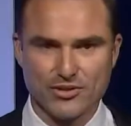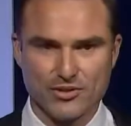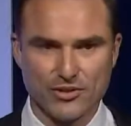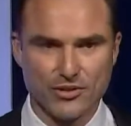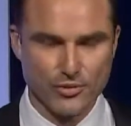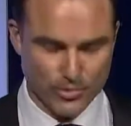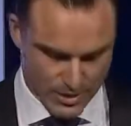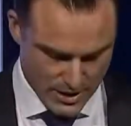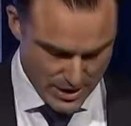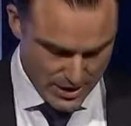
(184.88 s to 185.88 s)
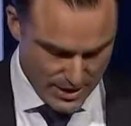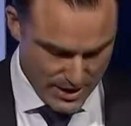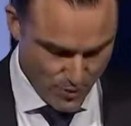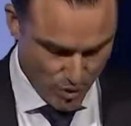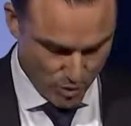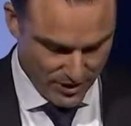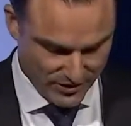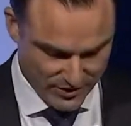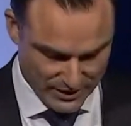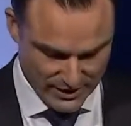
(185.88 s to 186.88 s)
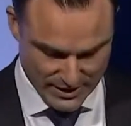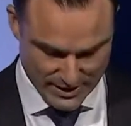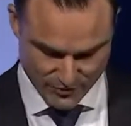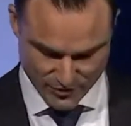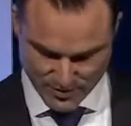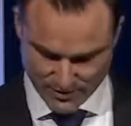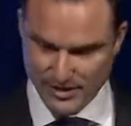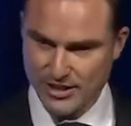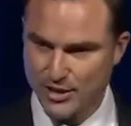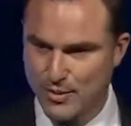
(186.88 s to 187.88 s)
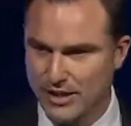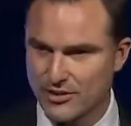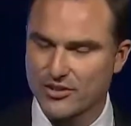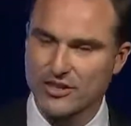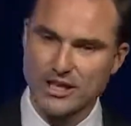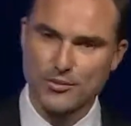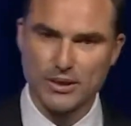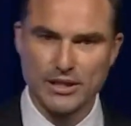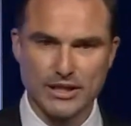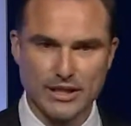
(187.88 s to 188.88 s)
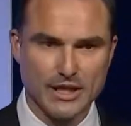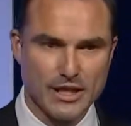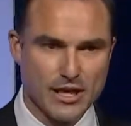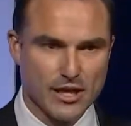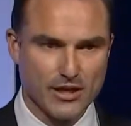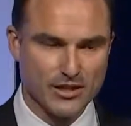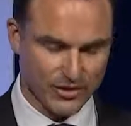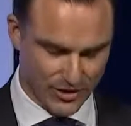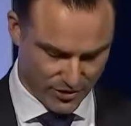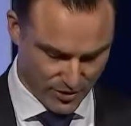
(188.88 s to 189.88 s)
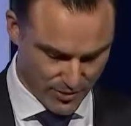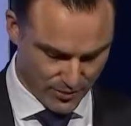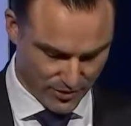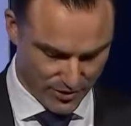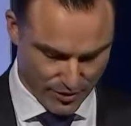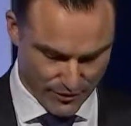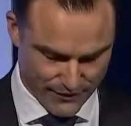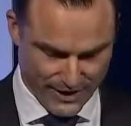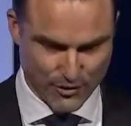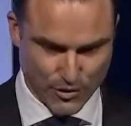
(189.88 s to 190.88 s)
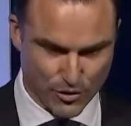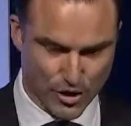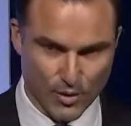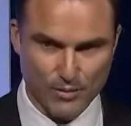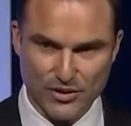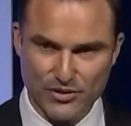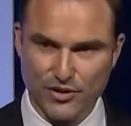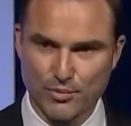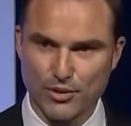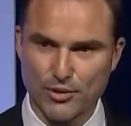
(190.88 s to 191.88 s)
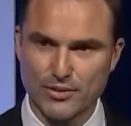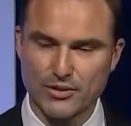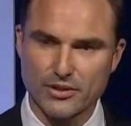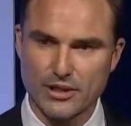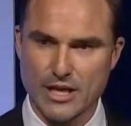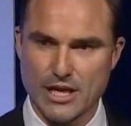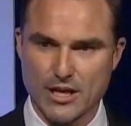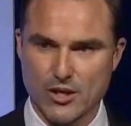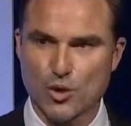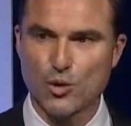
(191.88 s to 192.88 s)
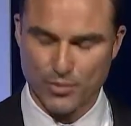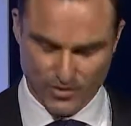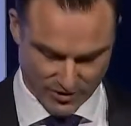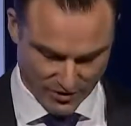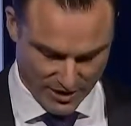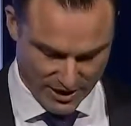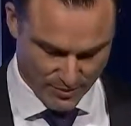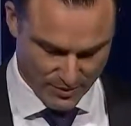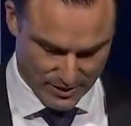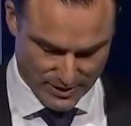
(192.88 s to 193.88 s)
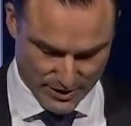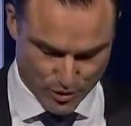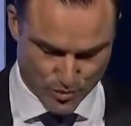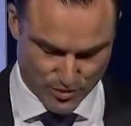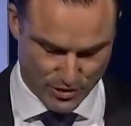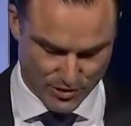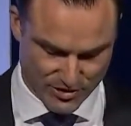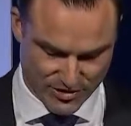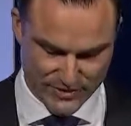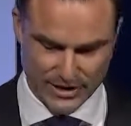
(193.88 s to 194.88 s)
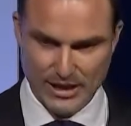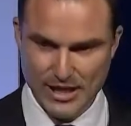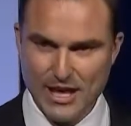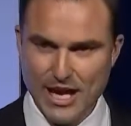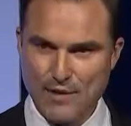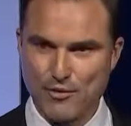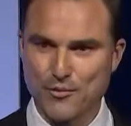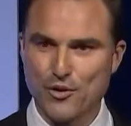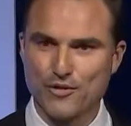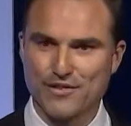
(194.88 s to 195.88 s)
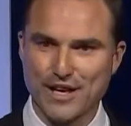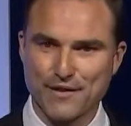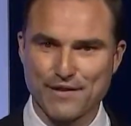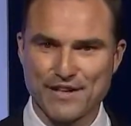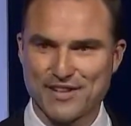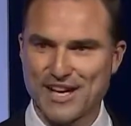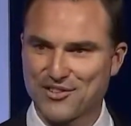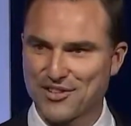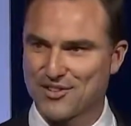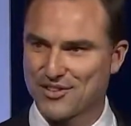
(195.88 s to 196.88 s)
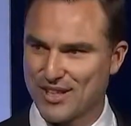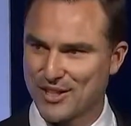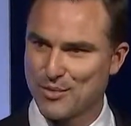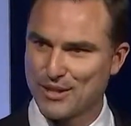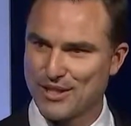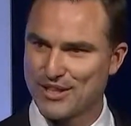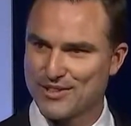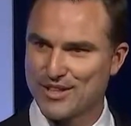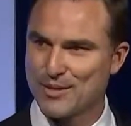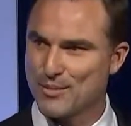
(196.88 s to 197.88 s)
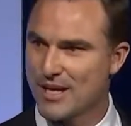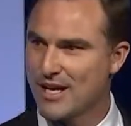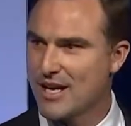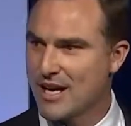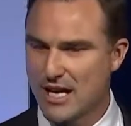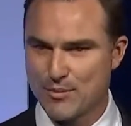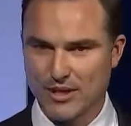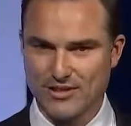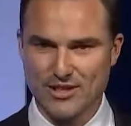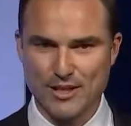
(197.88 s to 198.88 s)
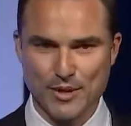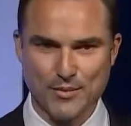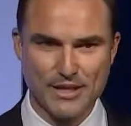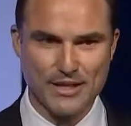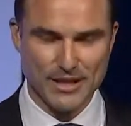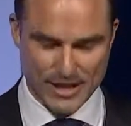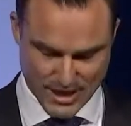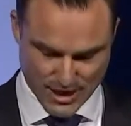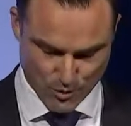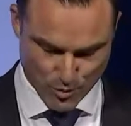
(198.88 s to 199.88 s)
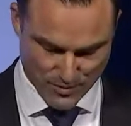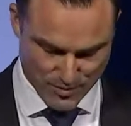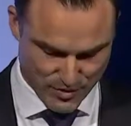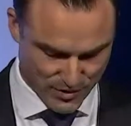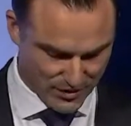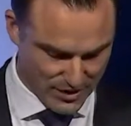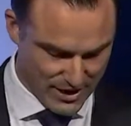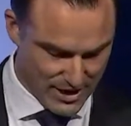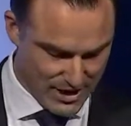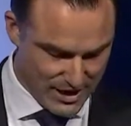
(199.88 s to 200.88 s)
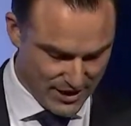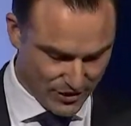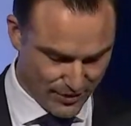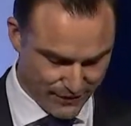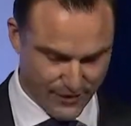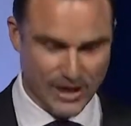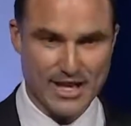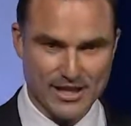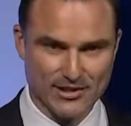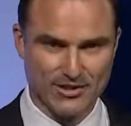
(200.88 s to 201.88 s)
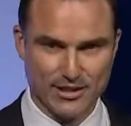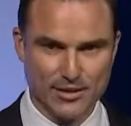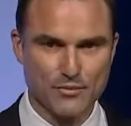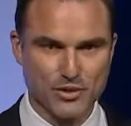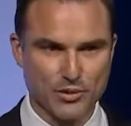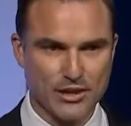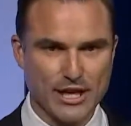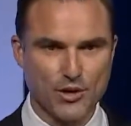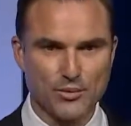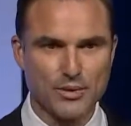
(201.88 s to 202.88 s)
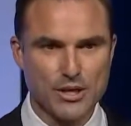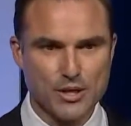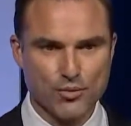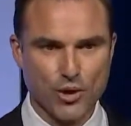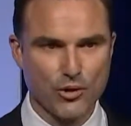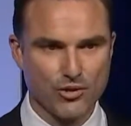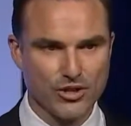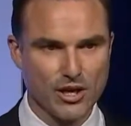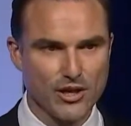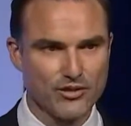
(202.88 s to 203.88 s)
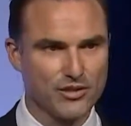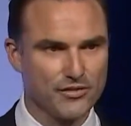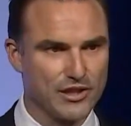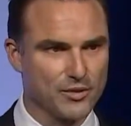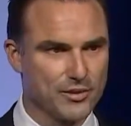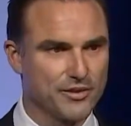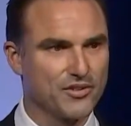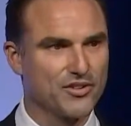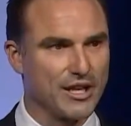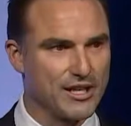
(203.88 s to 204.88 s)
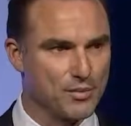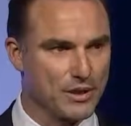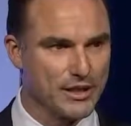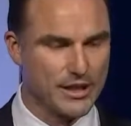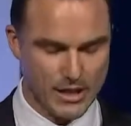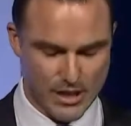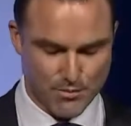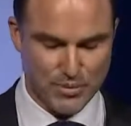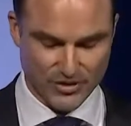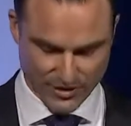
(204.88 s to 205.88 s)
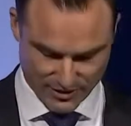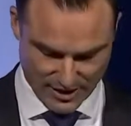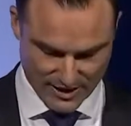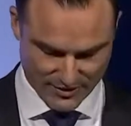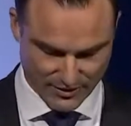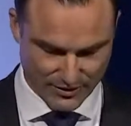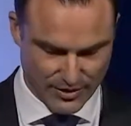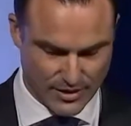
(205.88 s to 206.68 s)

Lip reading: circle there, more recently we've been thinking about sustainability, I guess, in terms of our ongoing business purpose and corporate sustainability, corporate longevity, and we've moved our fantastic sustainability team, and by team I mean one person, into our finance team to really help prioritise the development of sustainability business cases.